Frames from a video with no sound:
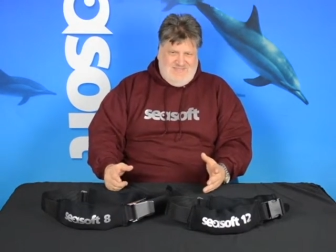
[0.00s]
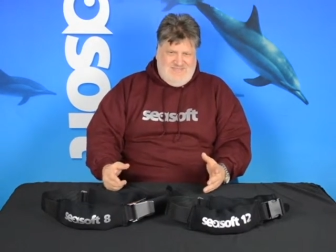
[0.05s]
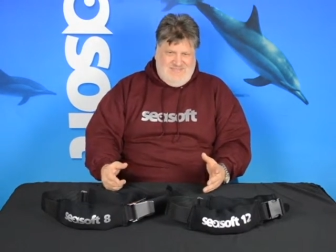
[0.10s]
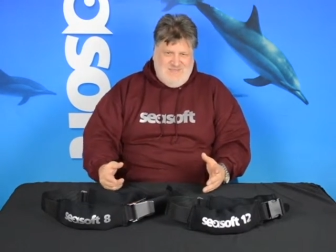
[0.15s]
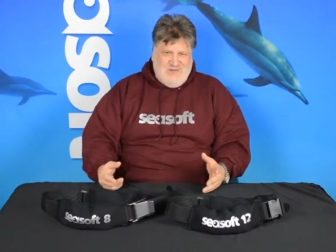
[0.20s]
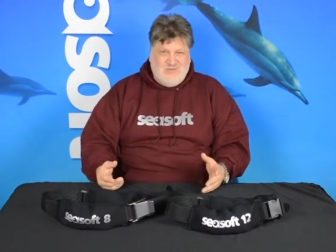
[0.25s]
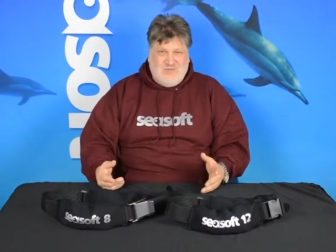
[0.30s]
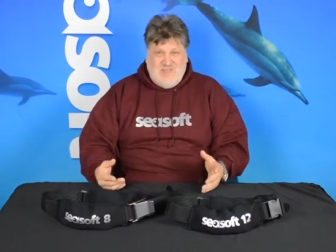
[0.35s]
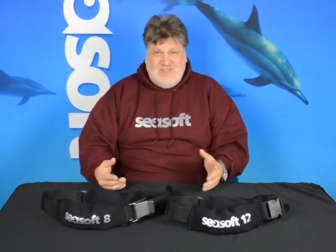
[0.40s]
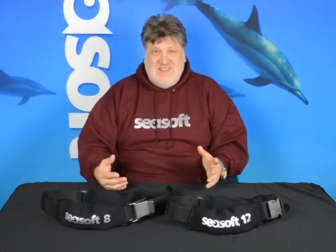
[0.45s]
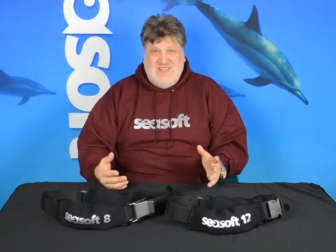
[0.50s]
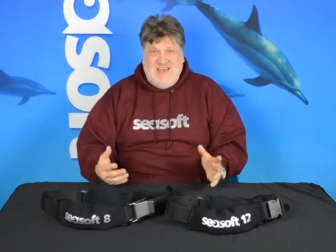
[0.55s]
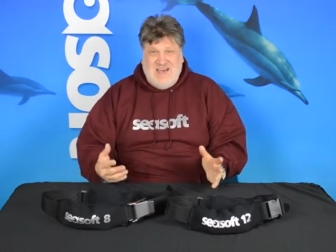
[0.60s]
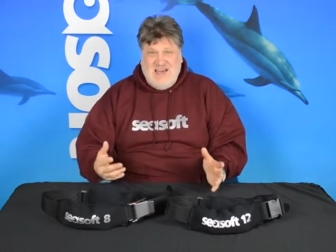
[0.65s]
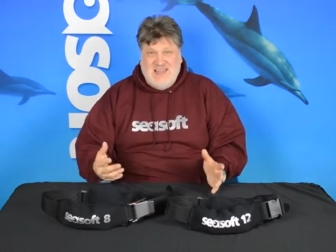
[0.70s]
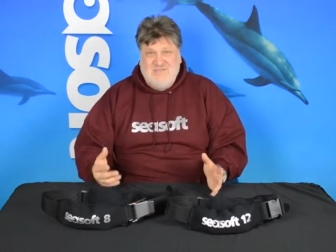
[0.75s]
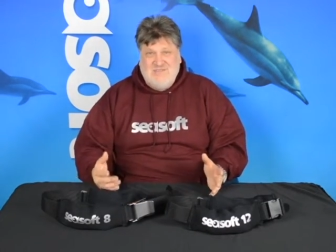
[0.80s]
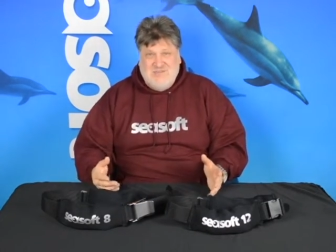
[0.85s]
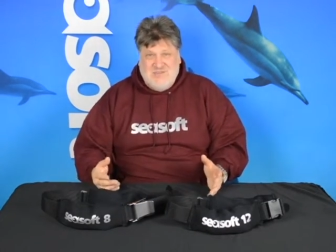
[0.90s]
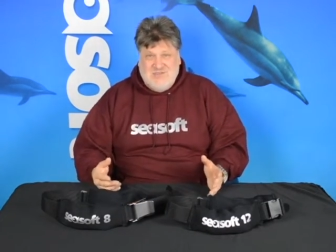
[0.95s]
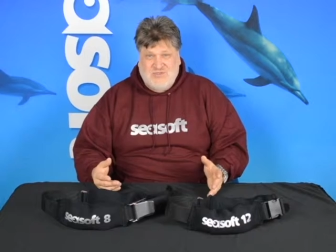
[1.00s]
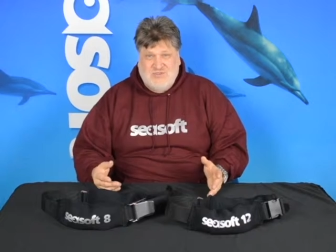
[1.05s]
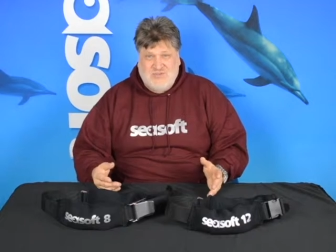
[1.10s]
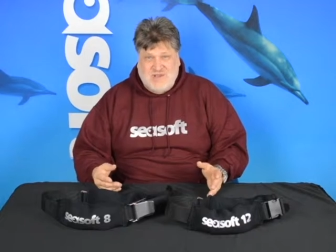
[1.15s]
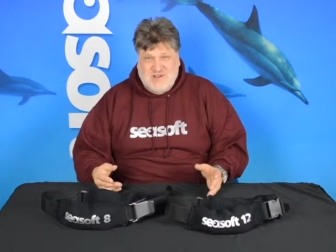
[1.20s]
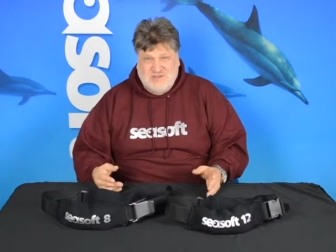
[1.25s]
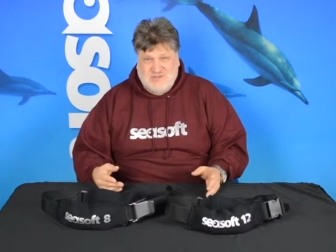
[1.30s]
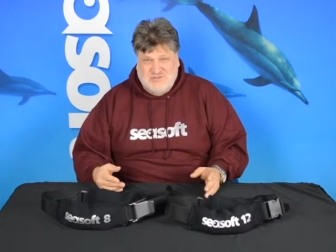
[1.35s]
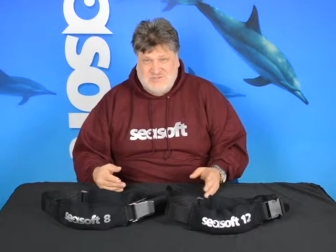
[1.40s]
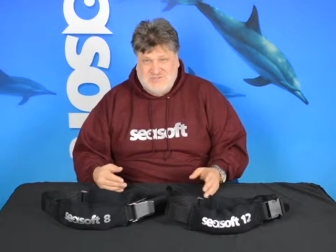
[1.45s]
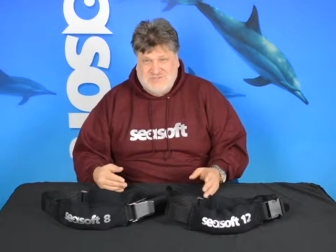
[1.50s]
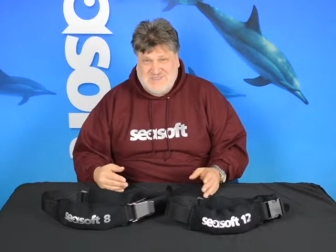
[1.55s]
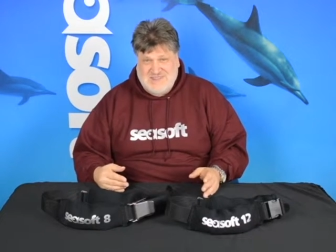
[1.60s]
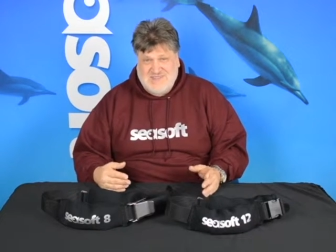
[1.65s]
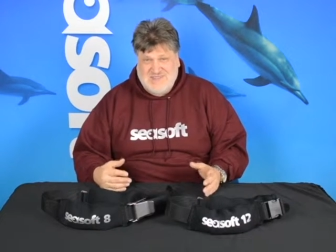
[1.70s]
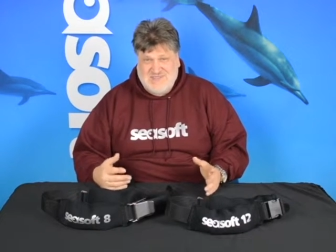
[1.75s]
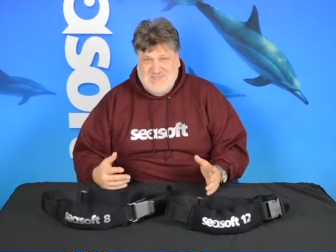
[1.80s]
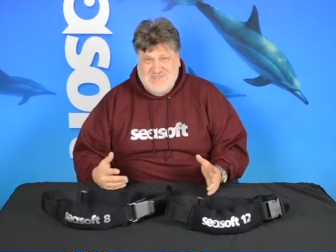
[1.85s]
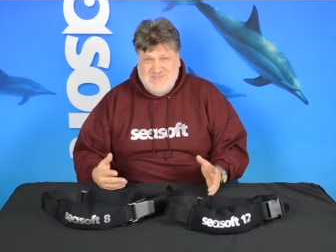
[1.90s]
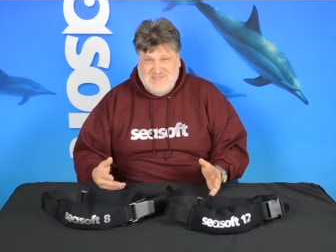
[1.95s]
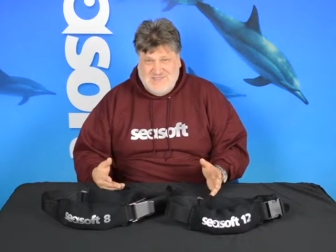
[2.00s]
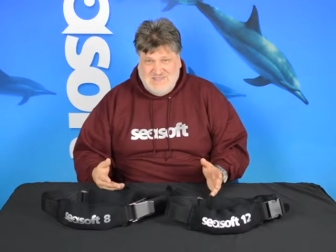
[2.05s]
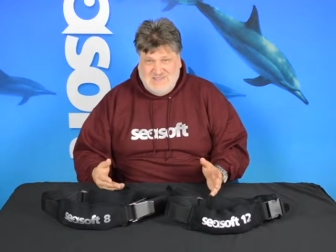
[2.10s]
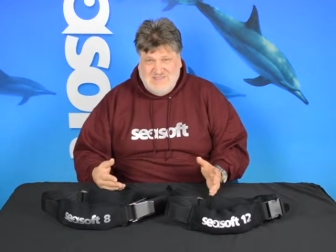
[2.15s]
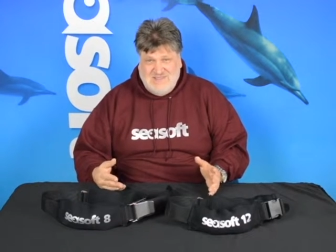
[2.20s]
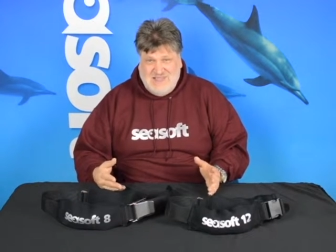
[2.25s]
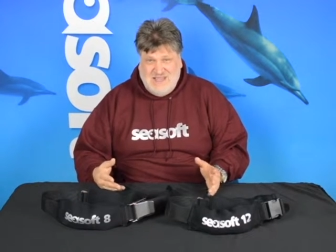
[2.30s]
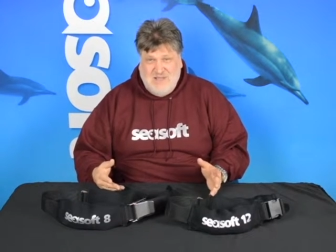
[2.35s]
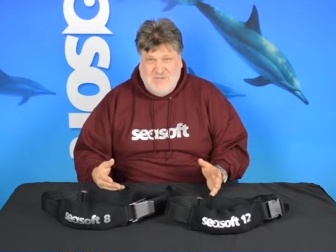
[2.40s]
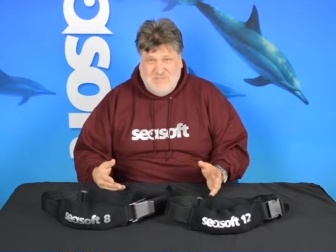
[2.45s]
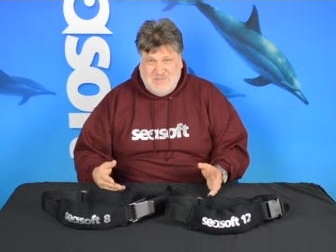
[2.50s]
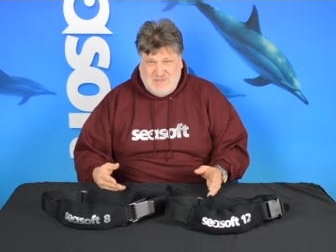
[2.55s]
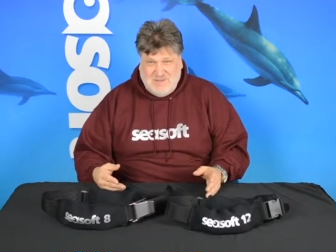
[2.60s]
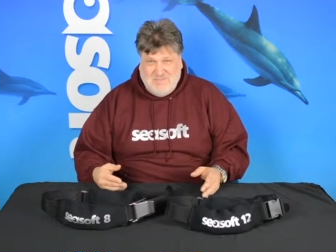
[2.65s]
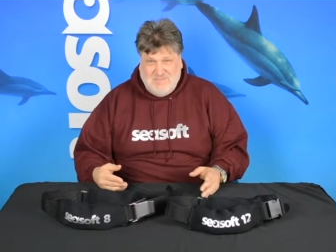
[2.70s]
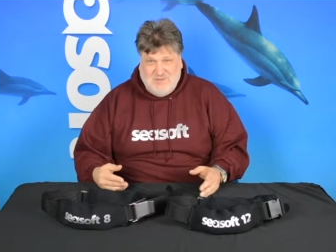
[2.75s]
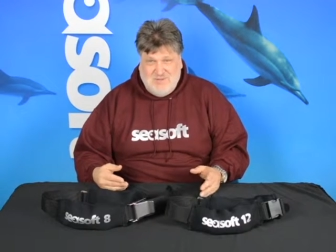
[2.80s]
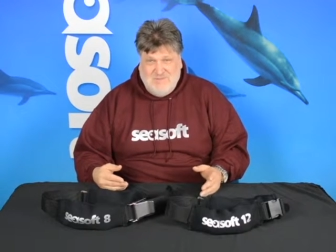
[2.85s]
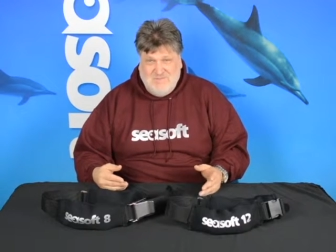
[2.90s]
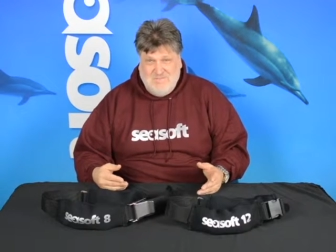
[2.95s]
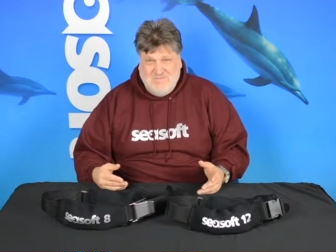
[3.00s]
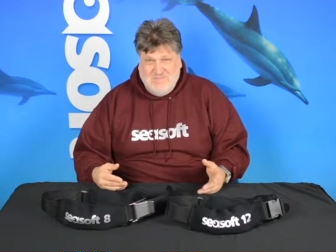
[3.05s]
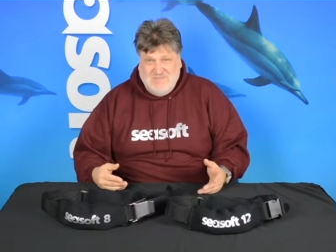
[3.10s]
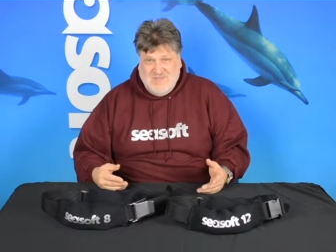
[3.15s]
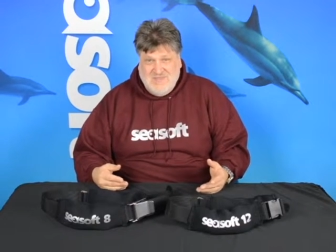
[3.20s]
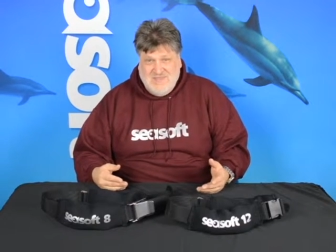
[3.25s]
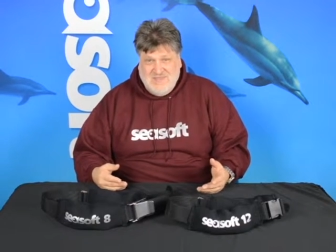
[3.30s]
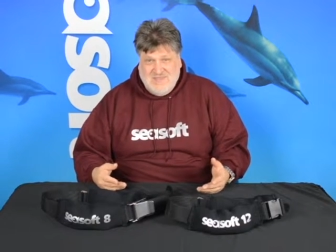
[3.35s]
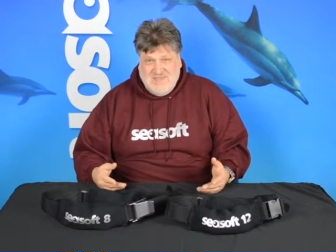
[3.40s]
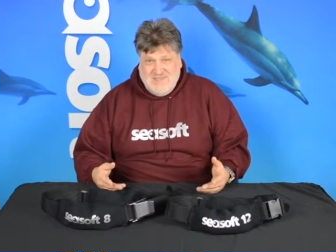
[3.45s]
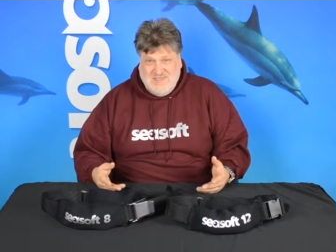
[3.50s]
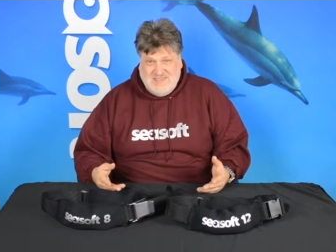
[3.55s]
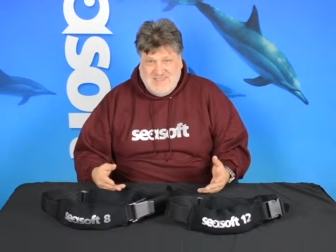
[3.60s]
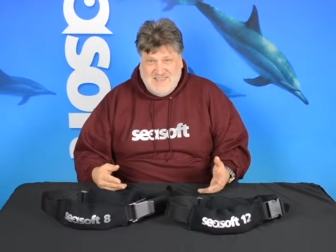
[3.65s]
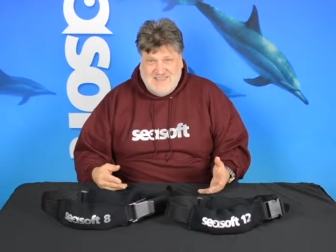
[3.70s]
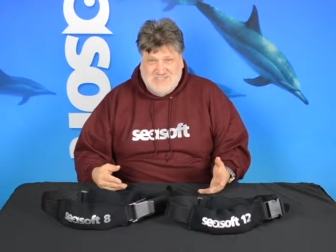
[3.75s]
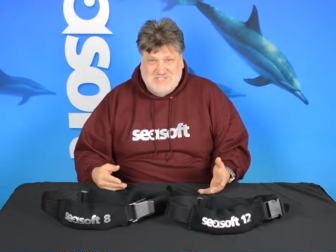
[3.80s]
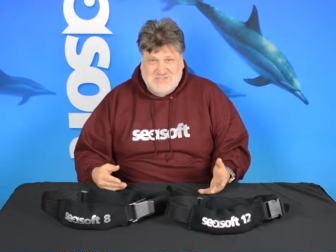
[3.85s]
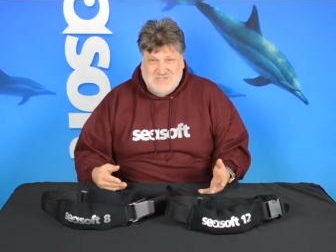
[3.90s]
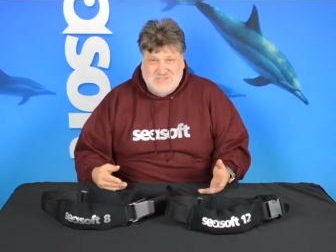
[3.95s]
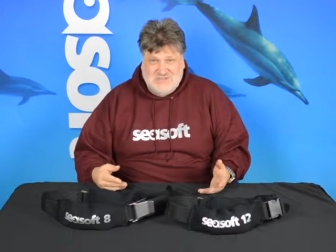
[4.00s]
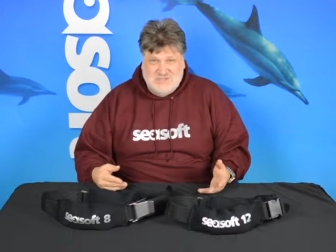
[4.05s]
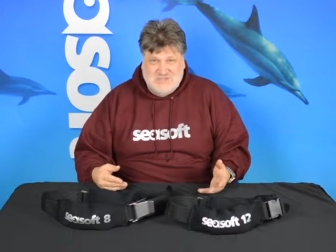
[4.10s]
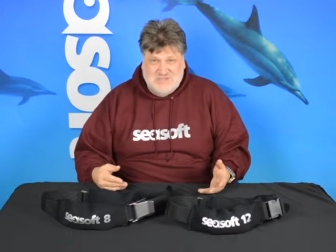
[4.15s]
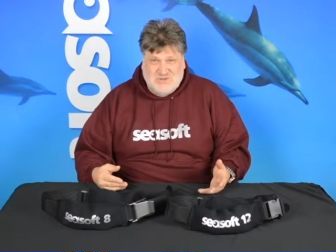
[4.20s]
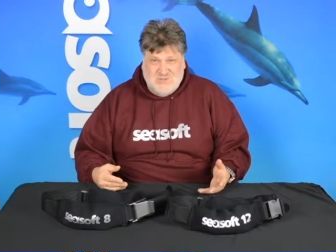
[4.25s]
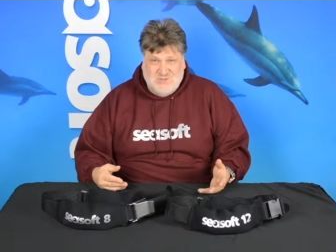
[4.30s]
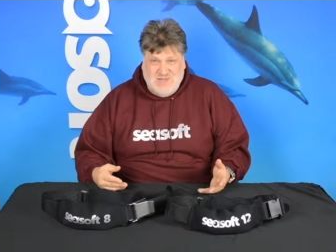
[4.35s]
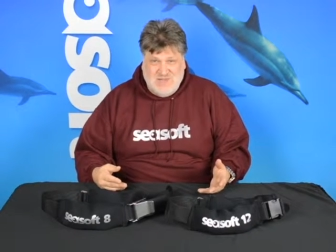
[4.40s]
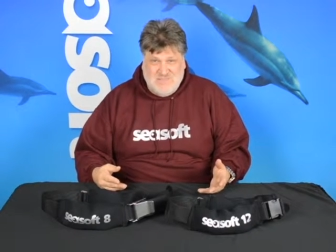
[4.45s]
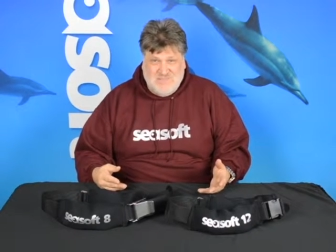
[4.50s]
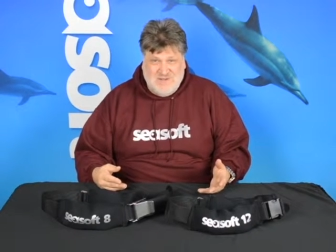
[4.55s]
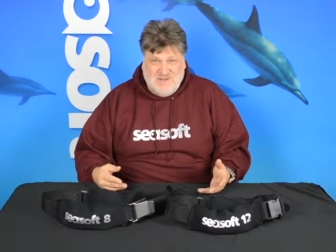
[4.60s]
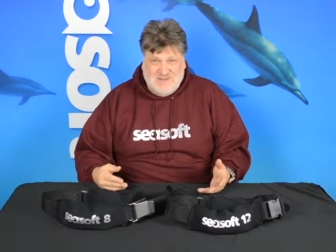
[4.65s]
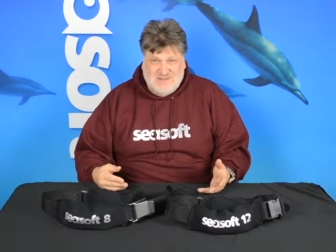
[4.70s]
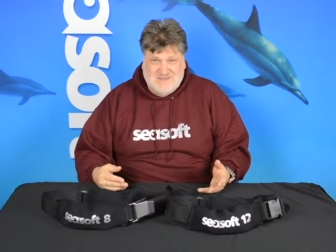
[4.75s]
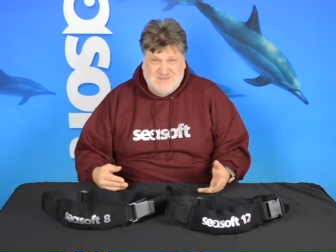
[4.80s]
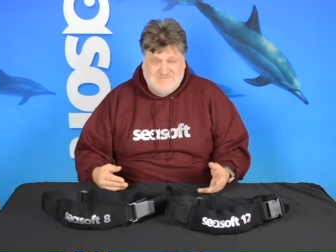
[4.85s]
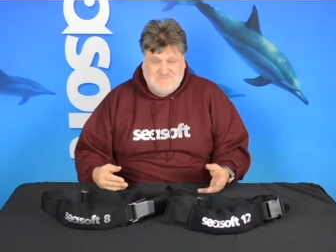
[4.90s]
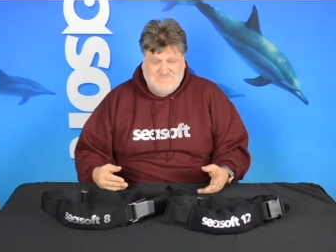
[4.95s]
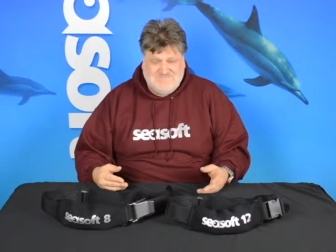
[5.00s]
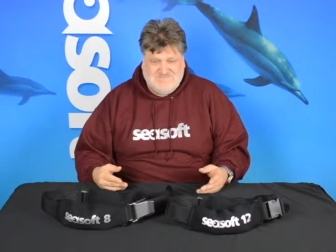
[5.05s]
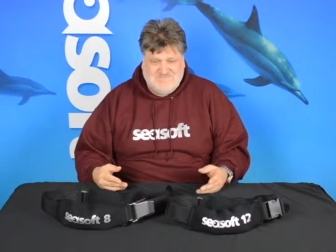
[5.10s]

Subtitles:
there's a lot of instructors that still tell people that they should use a weight belt.